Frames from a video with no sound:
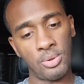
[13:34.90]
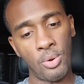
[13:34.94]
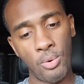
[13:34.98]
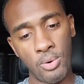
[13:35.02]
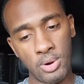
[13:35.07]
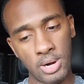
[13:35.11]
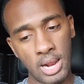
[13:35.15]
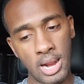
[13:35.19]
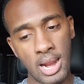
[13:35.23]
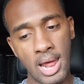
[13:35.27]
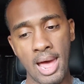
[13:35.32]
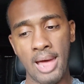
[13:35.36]

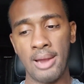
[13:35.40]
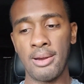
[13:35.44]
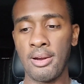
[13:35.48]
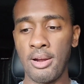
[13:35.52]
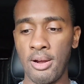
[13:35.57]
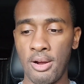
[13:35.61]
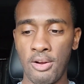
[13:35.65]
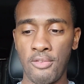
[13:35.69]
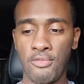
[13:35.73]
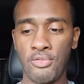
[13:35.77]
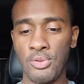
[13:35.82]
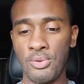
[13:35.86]
throwing that out
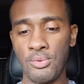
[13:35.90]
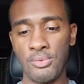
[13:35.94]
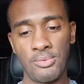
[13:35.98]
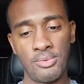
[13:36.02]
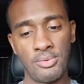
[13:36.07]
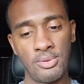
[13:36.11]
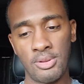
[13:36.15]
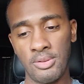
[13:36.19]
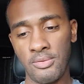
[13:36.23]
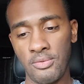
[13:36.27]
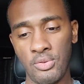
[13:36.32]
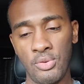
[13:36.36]
there.
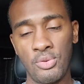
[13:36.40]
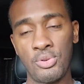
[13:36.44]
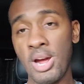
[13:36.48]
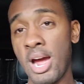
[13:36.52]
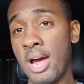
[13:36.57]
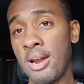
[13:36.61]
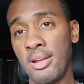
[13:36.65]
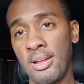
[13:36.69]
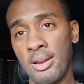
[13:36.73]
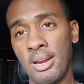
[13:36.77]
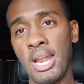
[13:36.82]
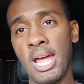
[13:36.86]
If you're
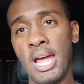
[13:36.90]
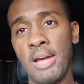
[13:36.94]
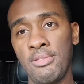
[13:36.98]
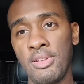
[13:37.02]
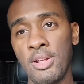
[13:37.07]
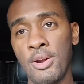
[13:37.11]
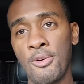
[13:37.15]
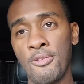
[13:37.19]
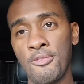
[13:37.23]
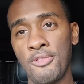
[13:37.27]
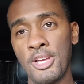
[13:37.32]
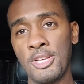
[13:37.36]
tired of getting laughed
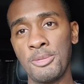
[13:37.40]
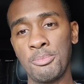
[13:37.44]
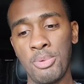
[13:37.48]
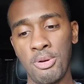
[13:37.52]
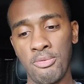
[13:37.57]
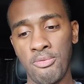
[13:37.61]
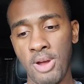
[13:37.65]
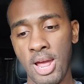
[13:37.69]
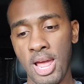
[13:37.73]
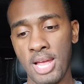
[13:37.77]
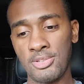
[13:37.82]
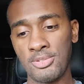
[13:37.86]
at on Facebook
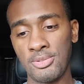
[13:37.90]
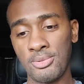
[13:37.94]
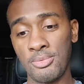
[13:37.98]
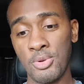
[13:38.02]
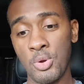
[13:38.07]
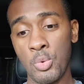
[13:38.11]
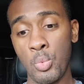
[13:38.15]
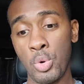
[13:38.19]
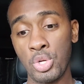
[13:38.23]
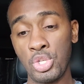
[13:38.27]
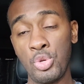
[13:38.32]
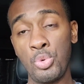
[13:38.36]
for asking
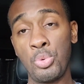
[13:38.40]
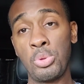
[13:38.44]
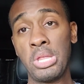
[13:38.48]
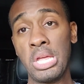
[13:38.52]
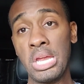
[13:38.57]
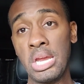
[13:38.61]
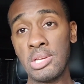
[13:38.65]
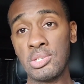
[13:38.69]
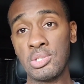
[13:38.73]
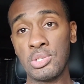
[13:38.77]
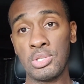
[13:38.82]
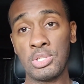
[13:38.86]
what you
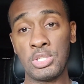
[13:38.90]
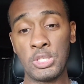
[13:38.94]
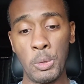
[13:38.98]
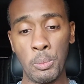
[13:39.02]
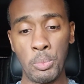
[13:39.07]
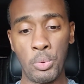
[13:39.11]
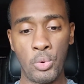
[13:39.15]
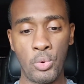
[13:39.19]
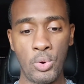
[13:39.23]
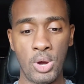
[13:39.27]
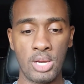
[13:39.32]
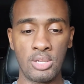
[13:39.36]
think is a
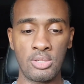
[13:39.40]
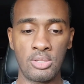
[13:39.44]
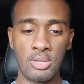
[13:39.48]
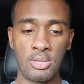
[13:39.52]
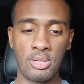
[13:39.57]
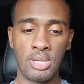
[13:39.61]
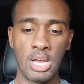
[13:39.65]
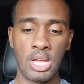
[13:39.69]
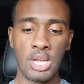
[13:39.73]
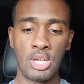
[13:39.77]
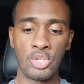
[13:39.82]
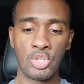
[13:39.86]
simple question.
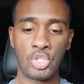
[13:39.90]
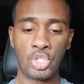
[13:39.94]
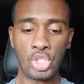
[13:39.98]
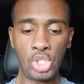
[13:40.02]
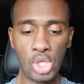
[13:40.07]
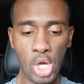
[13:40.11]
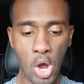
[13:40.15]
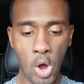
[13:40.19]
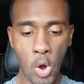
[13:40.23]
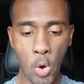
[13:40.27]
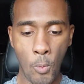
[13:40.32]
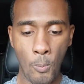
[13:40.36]

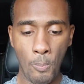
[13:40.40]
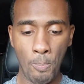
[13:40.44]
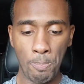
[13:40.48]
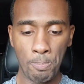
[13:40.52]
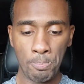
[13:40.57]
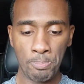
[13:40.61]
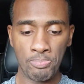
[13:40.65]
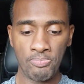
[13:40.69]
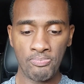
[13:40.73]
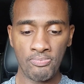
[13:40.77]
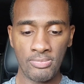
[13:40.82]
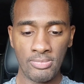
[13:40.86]
So
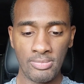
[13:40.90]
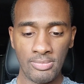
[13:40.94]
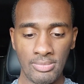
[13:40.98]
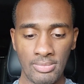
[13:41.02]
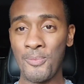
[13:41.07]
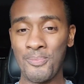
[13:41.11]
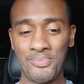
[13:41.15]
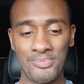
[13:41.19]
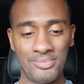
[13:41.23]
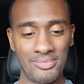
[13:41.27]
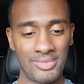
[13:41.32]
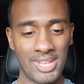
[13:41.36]

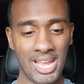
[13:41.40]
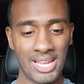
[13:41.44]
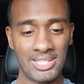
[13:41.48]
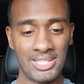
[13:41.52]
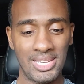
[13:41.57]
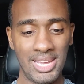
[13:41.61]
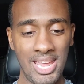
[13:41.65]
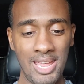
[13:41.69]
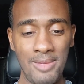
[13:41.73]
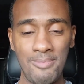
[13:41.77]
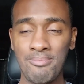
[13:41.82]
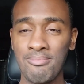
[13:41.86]
that's
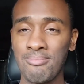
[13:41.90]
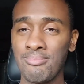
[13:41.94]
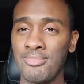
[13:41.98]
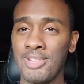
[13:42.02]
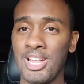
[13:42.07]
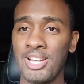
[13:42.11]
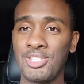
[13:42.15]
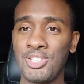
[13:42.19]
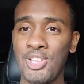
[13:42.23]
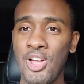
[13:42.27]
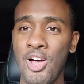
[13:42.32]
it. That's